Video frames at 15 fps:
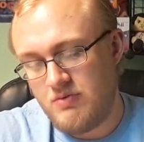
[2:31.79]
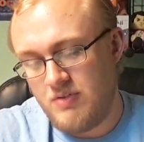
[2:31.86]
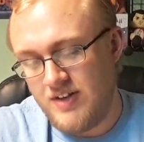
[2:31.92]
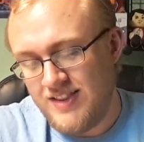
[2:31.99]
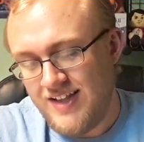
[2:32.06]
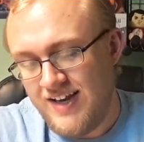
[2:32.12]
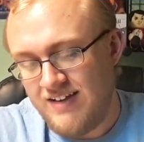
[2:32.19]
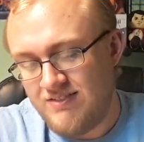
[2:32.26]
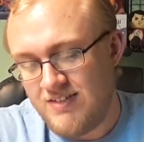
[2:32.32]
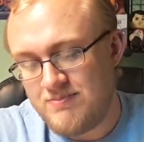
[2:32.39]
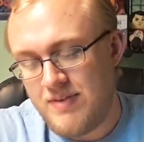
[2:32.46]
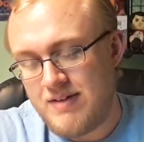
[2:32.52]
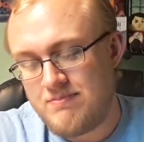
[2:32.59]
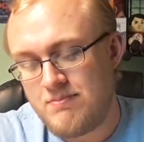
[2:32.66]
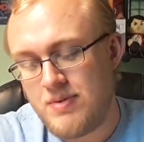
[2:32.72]
One that I
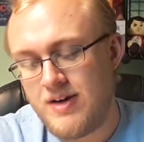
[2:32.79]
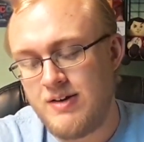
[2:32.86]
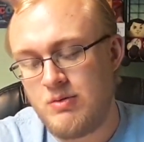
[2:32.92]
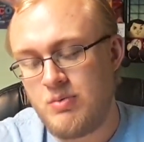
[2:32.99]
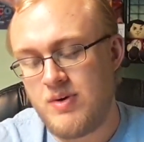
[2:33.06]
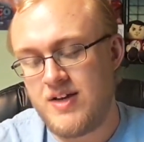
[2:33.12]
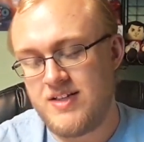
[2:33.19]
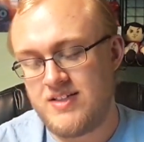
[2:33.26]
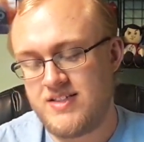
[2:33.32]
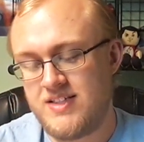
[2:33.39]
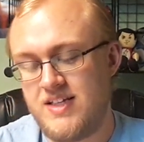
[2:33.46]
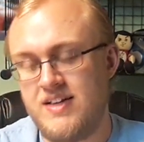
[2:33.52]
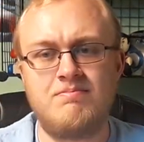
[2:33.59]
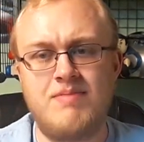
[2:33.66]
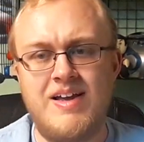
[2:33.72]
remember
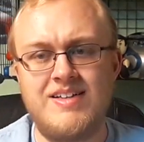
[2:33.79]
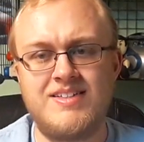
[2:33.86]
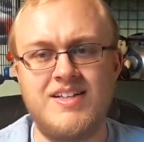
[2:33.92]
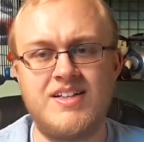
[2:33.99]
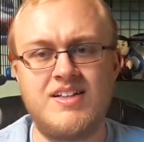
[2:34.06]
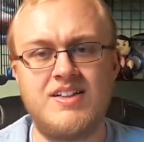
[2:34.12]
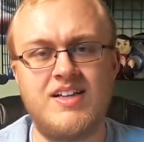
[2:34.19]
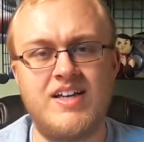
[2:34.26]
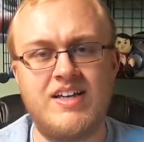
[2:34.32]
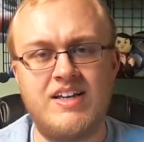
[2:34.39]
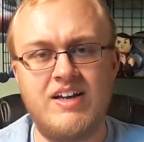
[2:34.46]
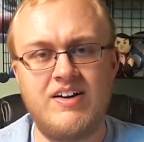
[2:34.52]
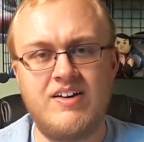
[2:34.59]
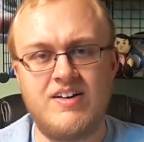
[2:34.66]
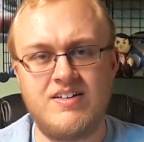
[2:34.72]
was basically
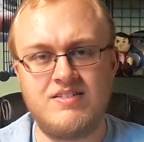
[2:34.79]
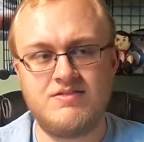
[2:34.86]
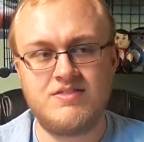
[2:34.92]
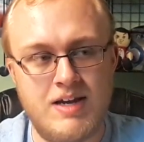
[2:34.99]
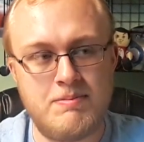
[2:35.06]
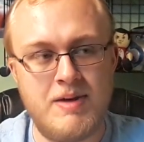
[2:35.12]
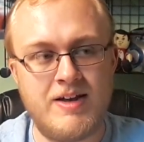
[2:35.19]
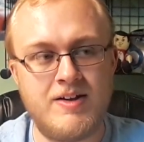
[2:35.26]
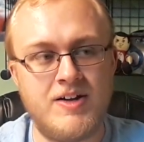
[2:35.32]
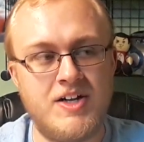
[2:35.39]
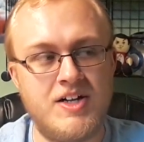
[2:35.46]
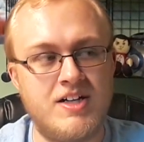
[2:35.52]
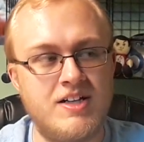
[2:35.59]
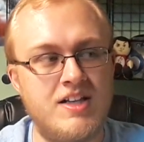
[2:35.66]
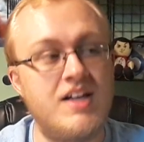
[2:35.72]
your
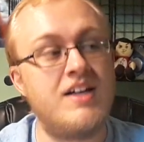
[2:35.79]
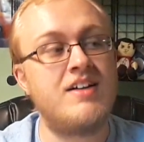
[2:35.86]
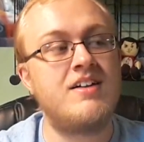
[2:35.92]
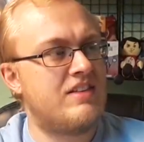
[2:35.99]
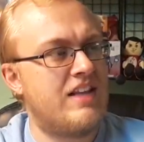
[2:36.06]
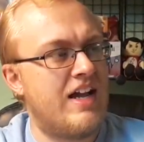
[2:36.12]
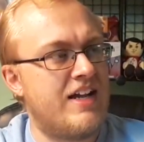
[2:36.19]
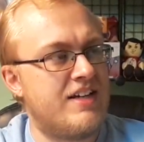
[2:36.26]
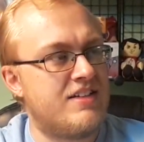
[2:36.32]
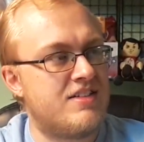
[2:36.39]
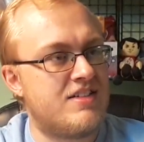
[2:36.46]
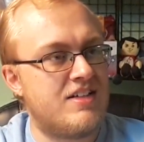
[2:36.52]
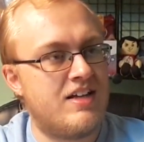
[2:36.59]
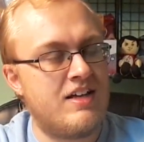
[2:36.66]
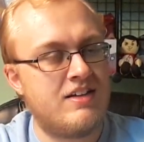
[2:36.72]
typical
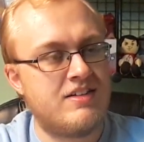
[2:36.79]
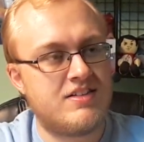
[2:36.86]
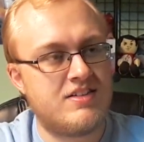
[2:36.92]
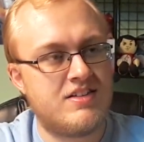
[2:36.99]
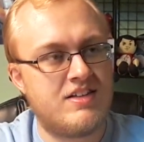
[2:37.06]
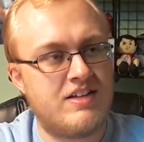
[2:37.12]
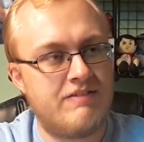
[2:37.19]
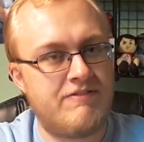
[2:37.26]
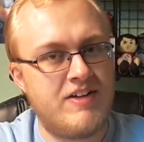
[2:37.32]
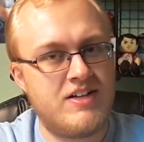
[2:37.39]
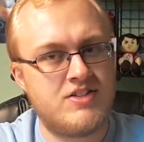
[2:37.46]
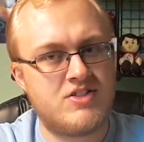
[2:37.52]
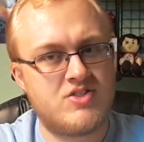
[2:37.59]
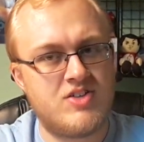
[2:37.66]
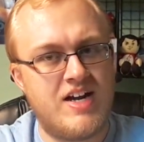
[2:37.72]
knight
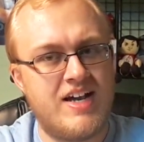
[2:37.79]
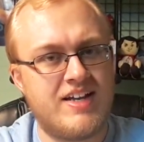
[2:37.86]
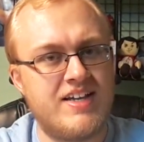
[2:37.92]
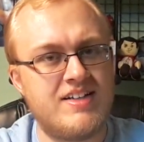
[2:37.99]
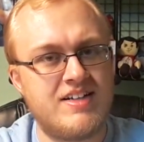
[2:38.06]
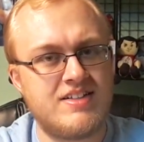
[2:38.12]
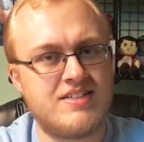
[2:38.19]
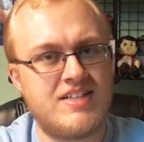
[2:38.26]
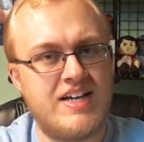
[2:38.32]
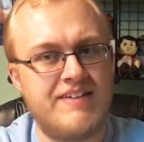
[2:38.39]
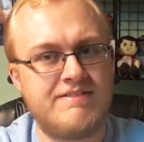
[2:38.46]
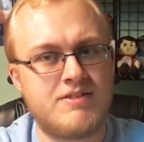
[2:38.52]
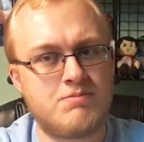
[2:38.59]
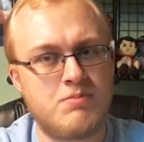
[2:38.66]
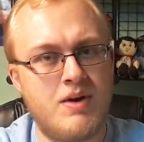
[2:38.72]
defeats dragon and
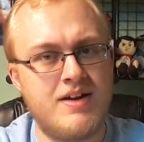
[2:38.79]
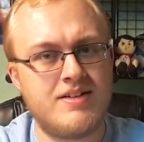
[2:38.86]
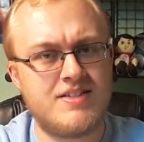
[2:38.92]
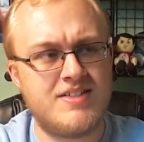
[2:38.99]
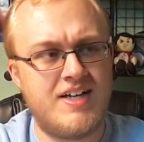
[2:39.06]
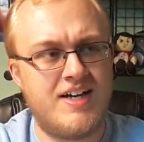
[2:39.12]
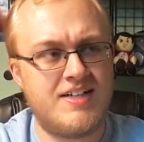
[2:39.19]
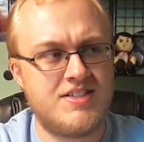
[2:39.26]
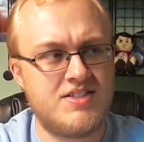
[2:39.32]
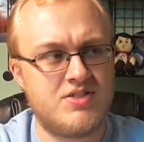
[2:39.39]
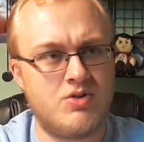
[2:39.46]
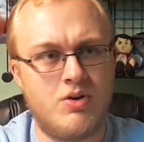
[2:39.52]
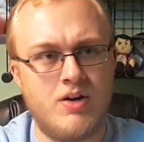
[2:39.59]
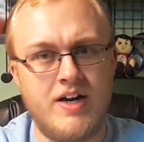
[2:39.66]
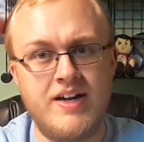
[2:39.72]
saves princess
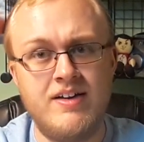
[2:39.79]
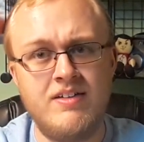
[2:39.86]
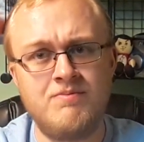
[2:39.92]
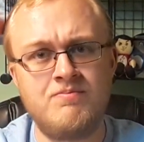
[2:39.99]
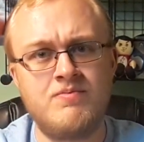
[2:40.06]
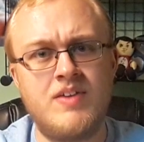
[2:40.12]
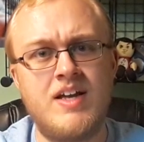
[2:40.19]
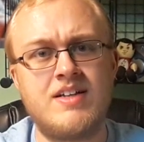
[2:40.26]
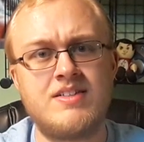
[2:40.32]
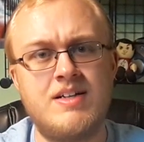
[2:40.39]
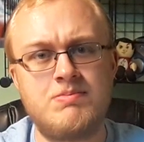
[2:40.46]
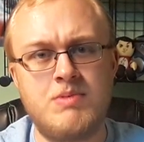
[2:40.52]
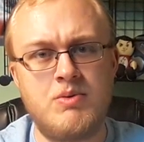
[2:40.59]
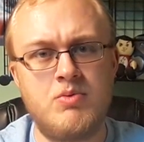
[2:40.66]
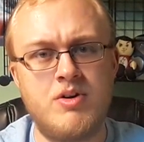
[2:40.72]
story,
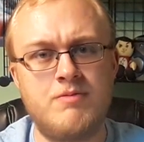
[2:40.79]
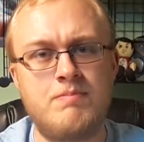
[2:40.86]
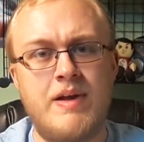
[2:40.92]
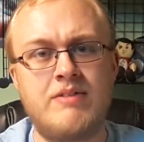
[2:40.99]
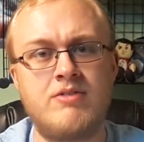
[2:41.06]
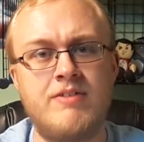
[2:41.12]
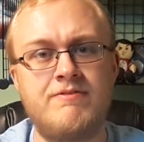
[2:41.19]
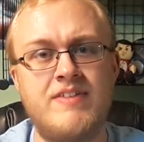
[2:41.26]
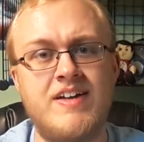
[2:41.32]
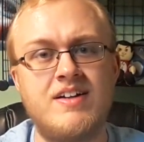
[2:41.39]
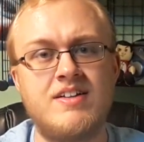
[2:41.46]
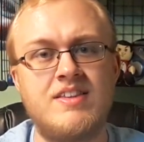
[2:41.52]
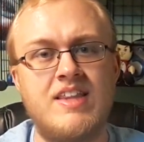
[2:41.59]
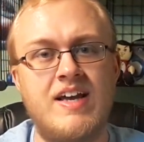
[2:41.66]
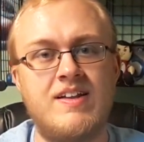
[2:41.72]
except it would have been
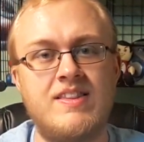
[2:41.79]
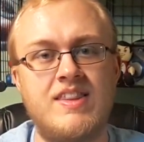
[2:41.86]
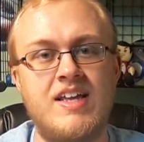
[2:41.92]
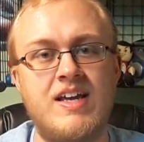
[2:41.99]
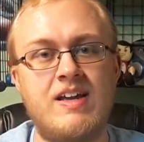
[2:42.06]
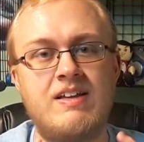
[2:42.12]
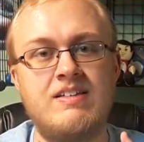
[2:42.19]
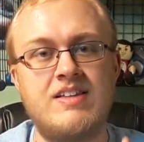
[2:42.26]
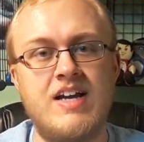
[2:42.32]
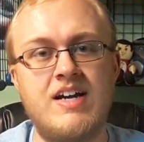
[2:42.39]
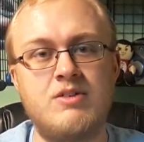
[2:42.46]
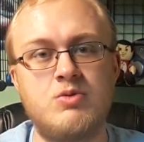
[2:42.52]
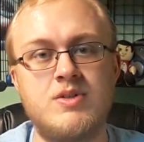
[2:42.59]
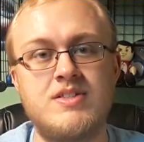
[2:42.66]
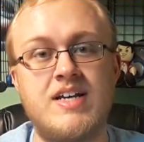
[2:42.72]
revealed that the
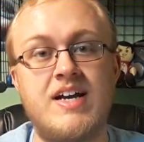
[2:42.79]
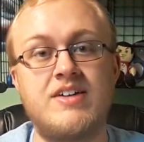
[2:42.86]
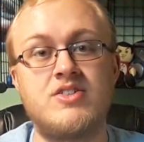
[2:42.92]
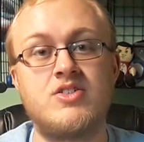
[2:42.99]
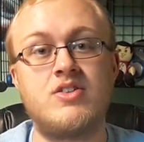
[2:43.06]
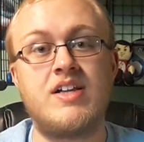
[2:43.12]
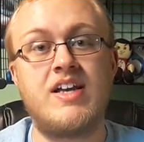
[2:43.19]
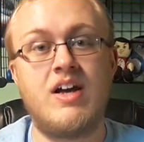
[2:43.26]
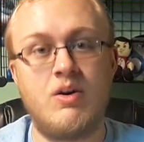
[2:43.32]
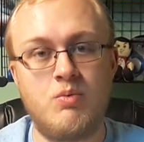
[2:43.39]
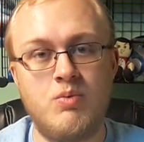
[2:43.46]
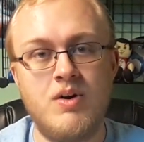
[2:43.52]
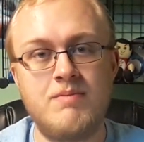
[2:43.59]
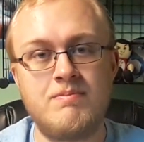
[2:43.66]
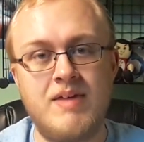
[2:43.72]
knight was actually a
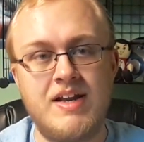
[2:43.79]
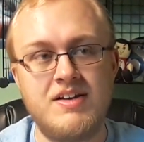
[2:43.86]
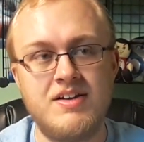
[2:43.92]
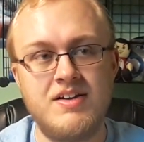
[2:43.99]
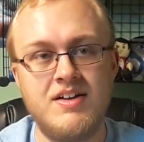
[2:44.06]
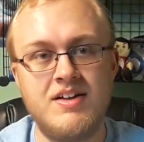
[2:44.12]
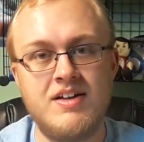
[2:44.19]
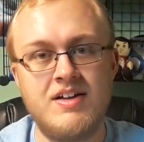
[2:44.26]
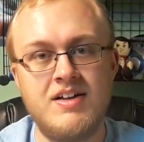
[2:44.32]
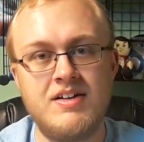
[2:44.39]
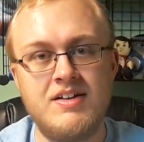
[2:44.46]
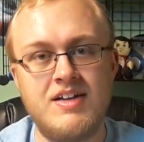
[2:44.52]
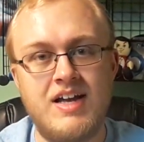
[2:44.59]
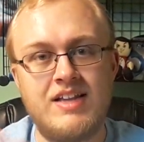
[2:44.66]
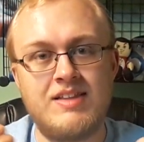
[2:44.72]
woman,
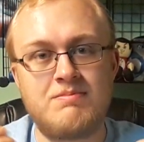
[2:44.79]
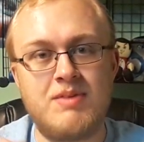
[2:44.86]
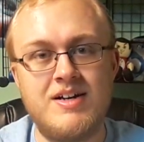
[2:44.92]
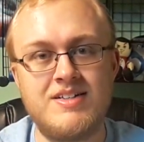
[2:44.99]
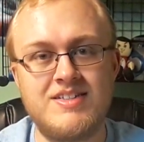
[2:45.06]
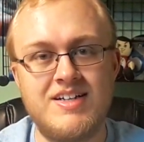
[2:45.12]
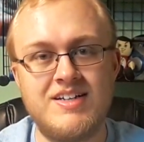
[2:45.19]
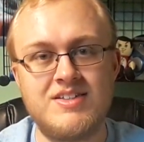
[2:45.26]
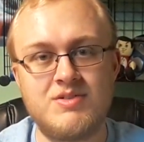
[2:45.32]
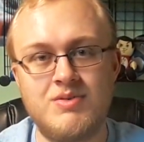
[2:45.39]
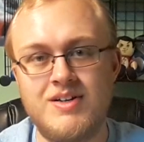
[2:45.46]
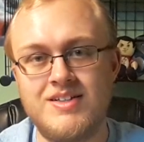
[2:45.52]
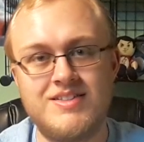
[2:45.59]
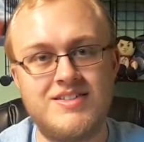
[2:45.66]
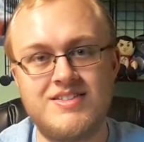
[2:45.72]
and the princess
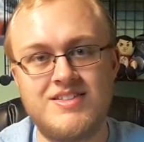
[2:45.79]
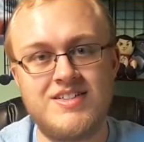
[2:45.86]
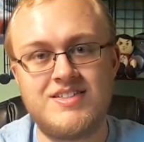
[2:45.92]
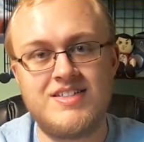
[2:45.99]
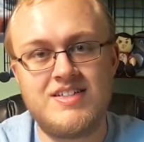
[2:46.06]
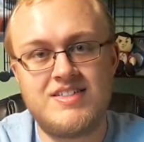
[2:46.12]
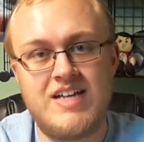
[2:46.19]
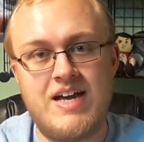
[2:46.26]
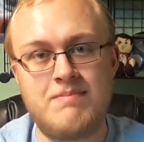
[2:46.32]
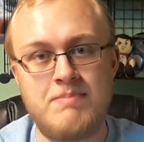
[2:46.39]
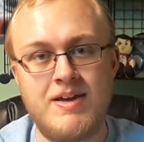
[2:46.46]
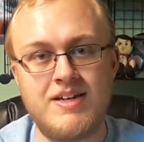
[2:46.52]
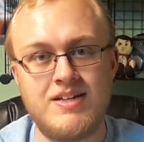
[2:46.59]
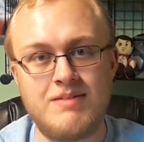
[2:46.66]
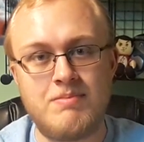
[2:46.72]
was just as
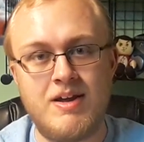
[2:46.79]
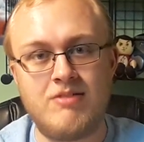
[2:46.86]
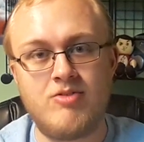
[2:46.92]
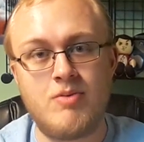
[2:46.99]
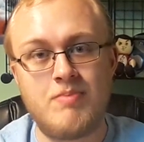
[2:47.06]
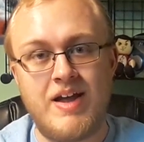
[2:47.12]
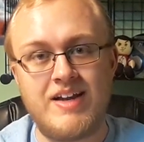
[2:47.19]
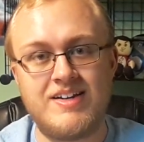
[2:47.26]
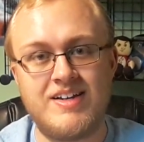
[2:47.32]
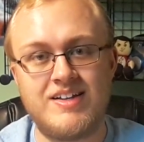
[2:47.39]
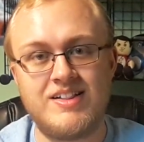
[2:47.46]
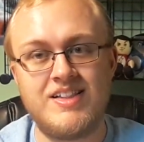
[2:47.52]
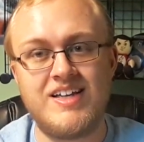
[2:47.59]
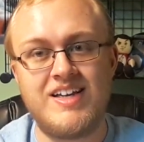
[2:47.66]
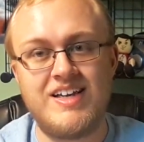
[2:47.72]
happy to be
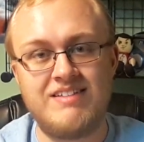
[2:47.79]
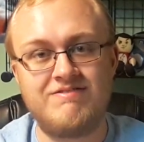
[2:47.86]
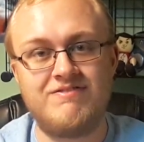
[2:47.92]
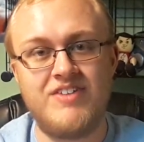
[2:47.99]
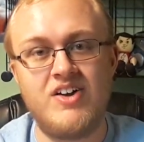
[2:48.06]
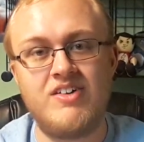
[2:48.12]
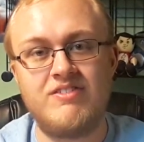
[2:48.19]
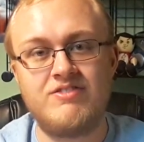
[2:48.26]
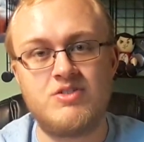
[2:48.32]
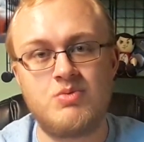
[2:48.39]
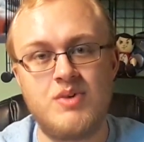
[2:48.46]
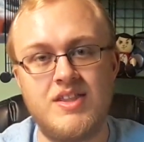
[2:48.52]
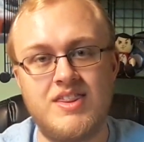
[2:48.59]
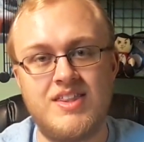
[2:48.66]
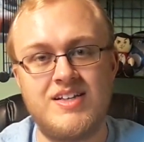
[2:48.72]
romantically involved
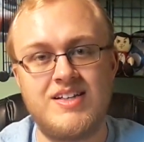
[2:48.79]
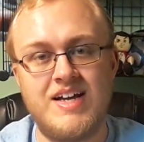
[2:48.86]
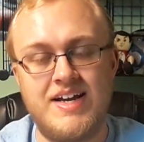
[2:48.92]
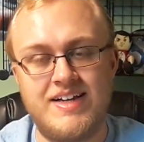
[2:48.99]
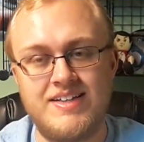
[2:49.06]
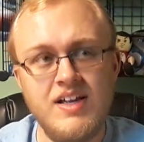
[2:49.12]
with the knight.